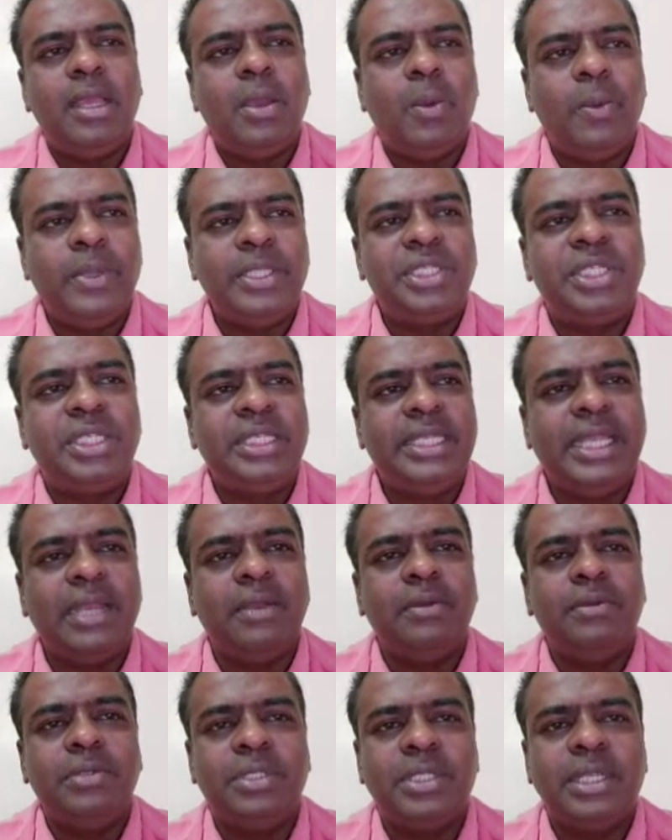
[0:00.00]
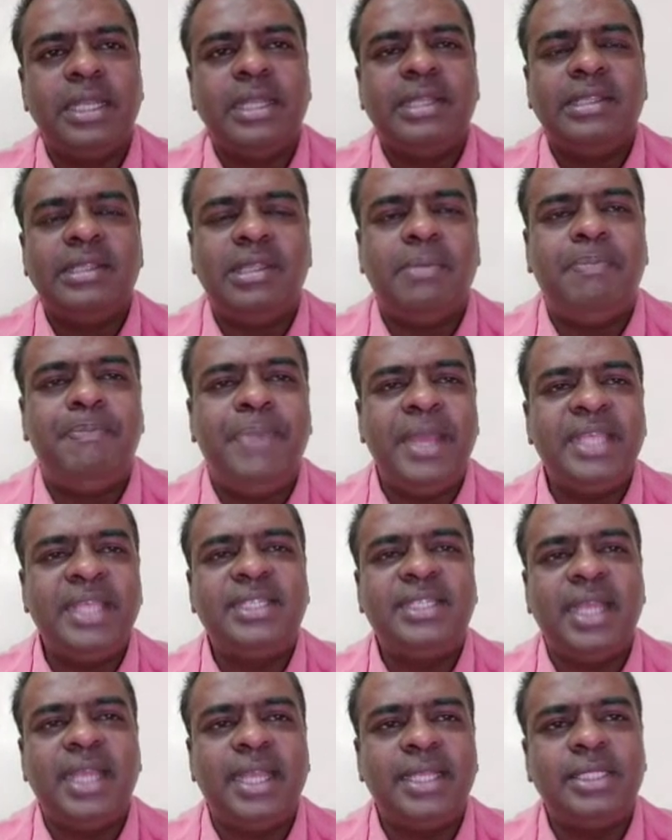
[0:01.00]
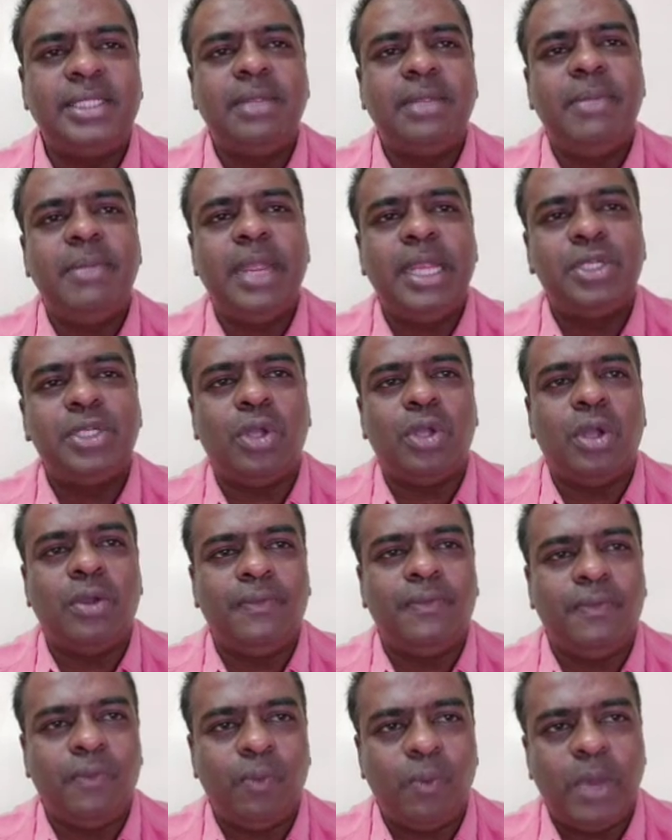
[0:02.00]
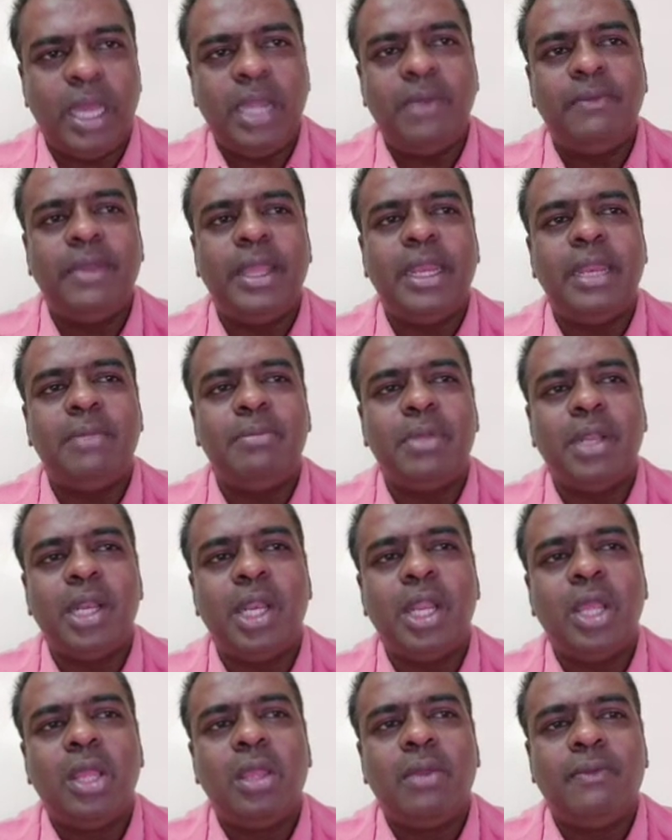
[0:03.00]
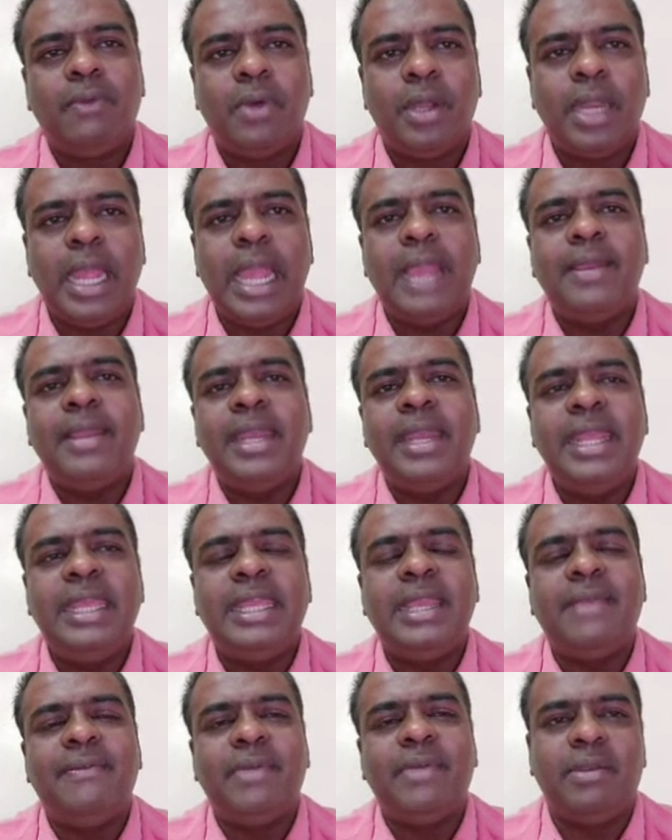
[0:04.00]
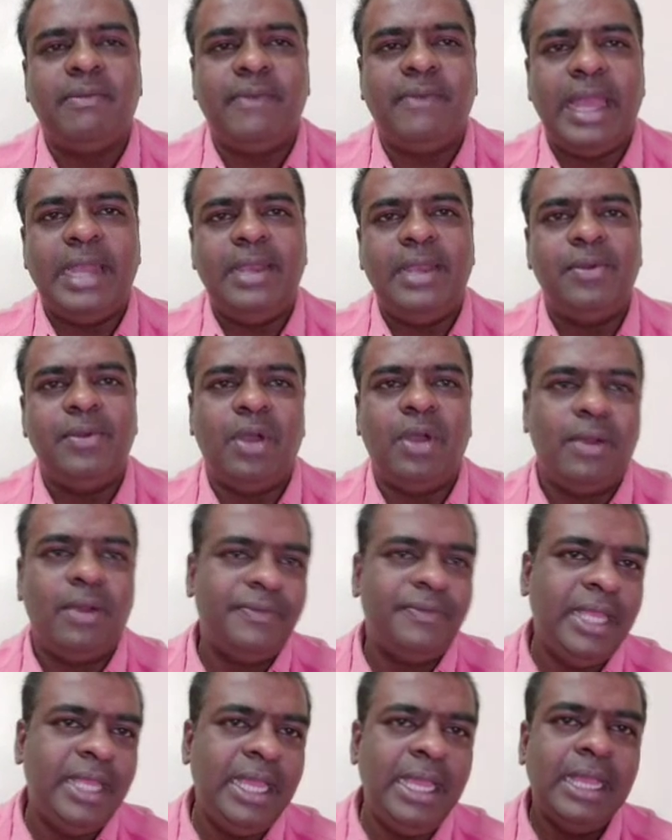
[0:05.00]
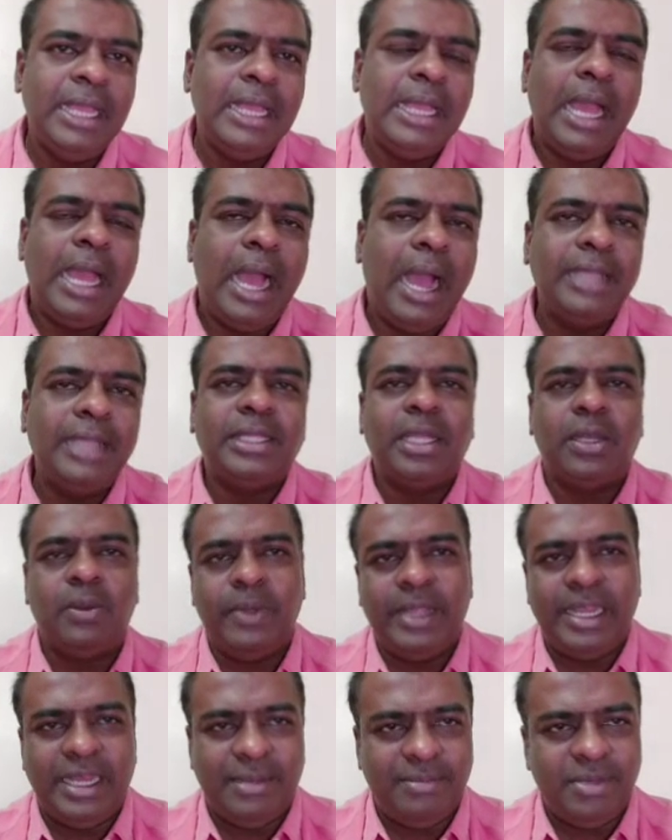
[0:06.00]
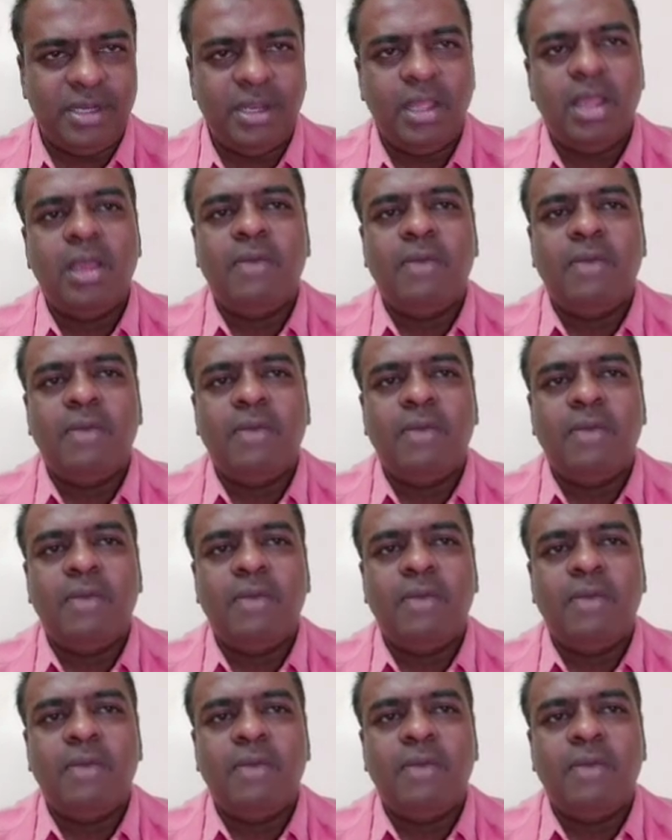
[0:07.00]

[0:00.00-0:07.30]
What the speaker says: which gives the best estimate of one variable for any given value of the other variable.